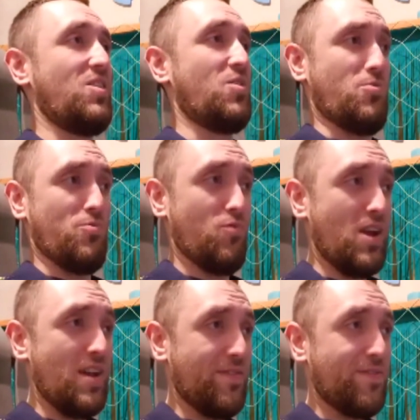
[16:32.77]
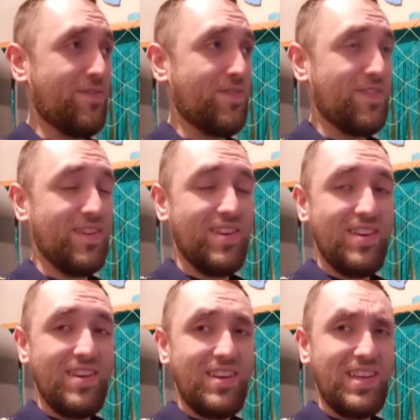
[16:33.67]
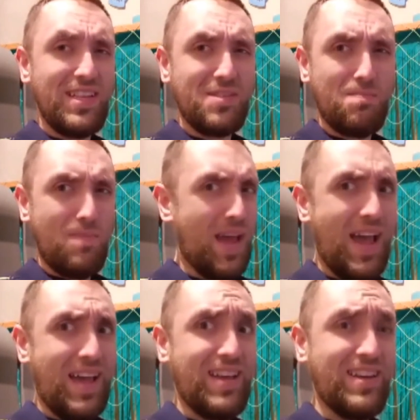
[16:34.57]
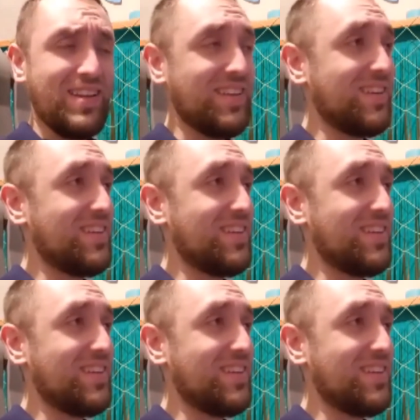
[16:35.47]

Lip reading: The ref gets mad.